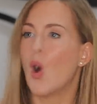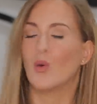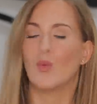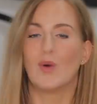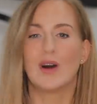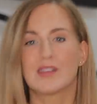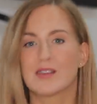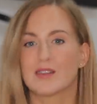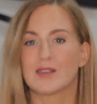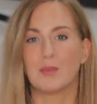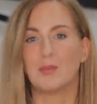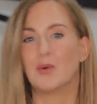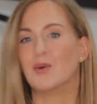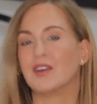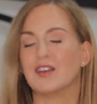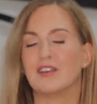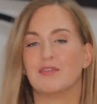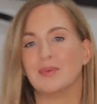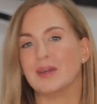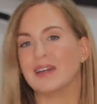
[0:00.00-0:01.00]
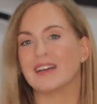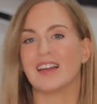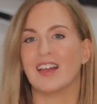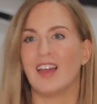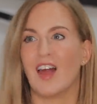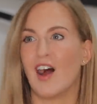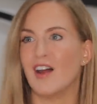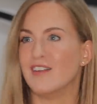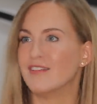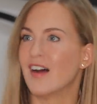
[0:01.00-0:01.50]
what's the point of being
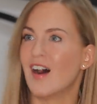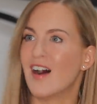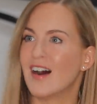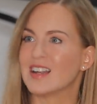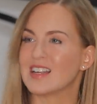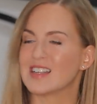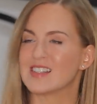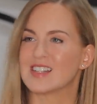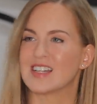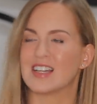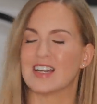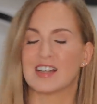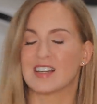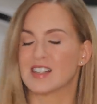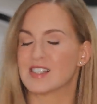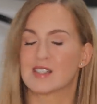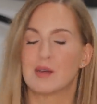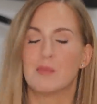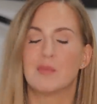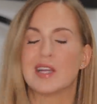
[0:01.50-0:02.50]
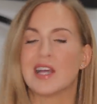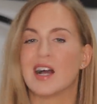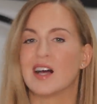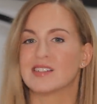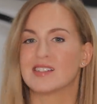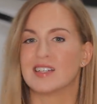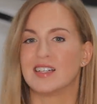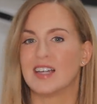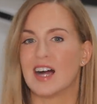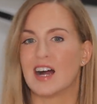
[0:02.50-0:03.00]
alive? Honestly, because somebody
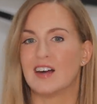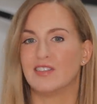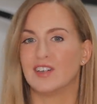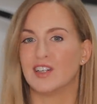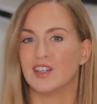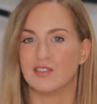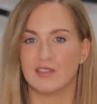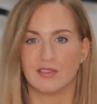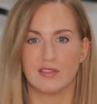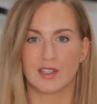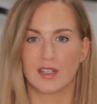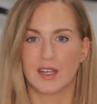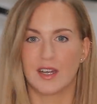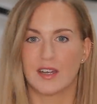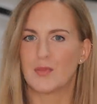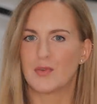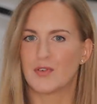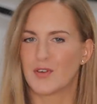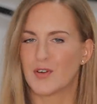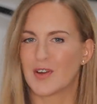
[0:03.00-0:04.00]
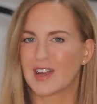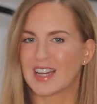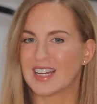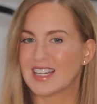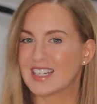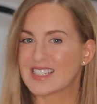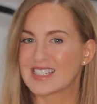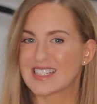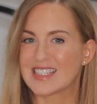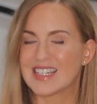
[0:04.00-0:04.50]
else will laugh at you for it. Before I get
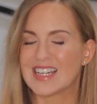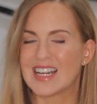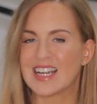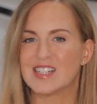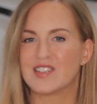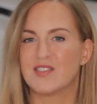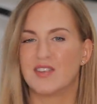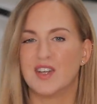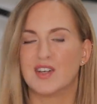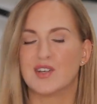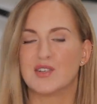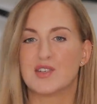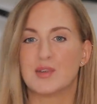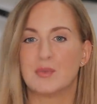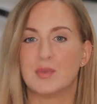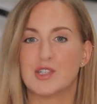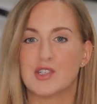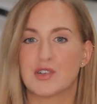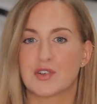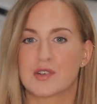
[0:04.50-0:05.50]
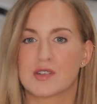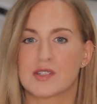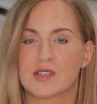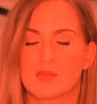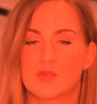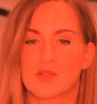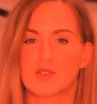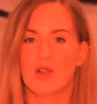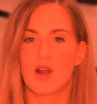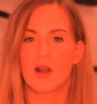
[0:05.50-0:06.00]
into today's video, do be sure to
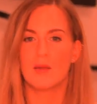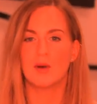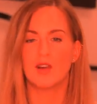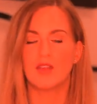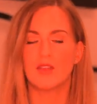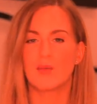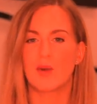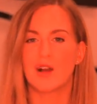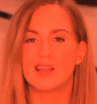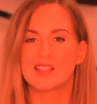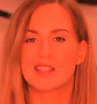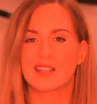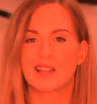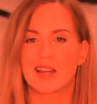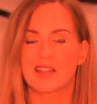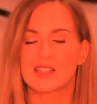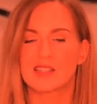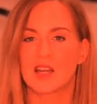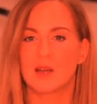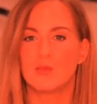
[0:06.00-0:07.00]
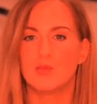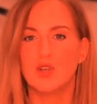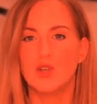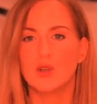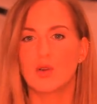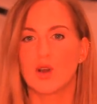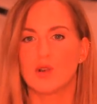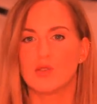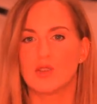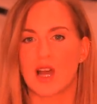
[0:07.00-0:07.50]
subscribe. Otherwise, the next time
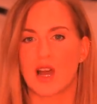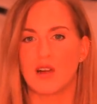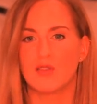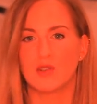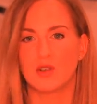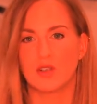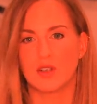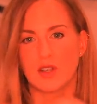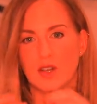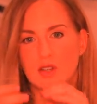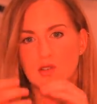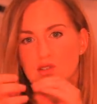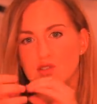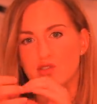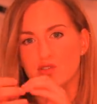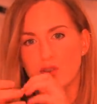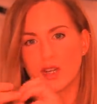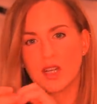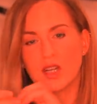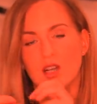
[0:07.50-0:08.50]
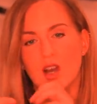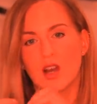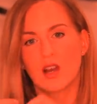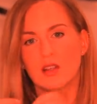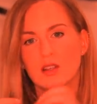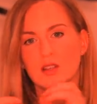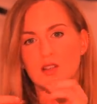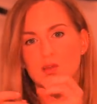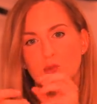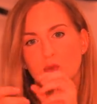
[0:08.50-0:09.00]
you go to have one of those drink
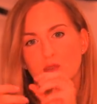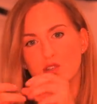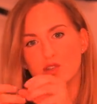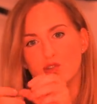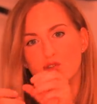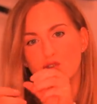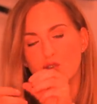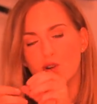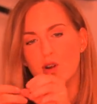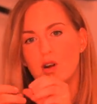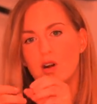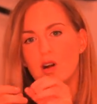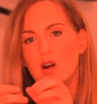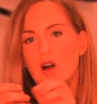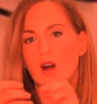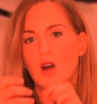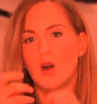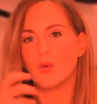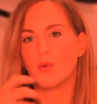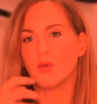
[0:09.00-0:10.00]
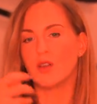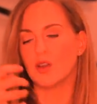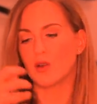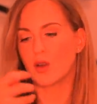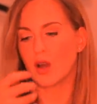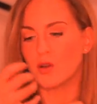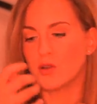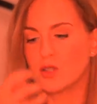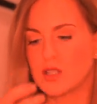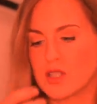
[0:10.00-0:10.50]
cartons with a straw, when you go